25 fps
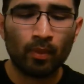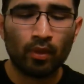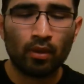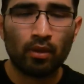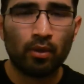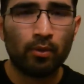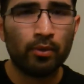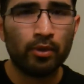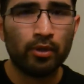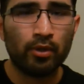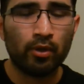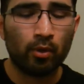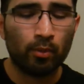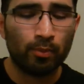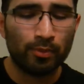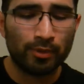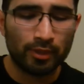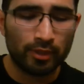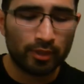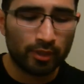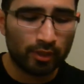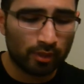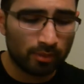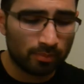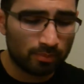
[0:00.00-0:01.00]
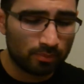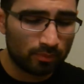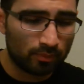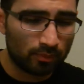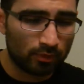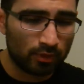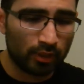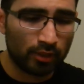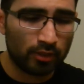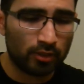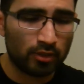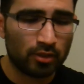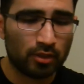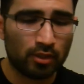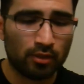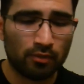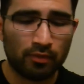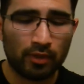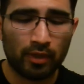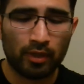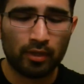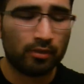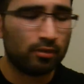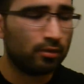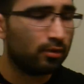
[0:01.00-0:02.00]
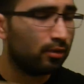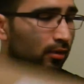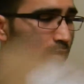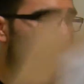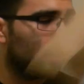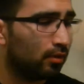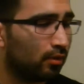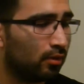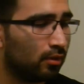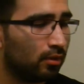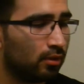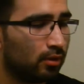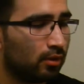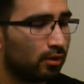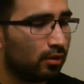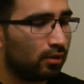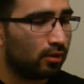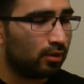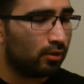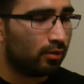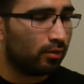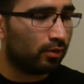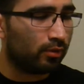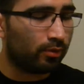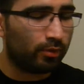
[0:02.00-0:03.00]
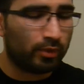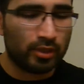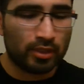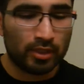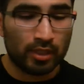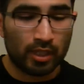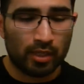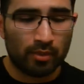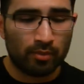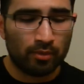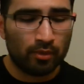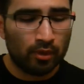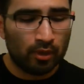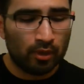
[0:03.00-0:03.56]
Already opened it up, laid stuff out. Didn't want to waste that.